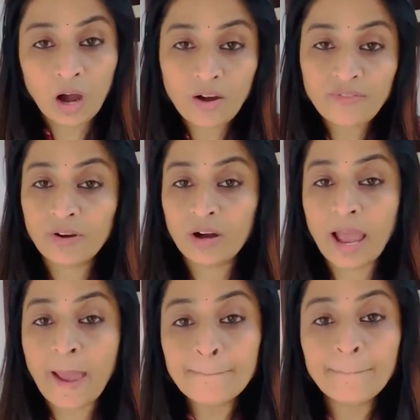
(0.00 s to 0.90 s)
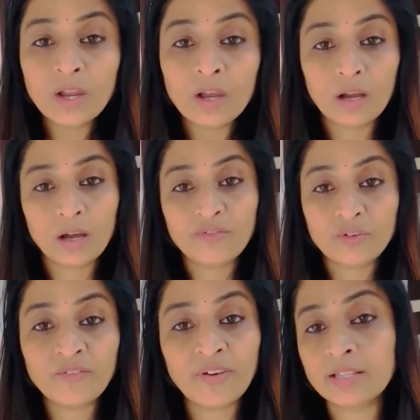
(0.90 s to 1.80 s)
of a uh, MP
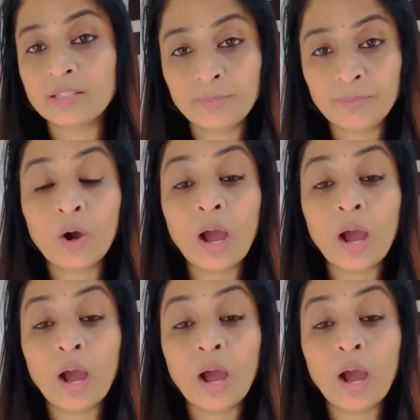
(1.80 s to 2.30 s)
from YCP,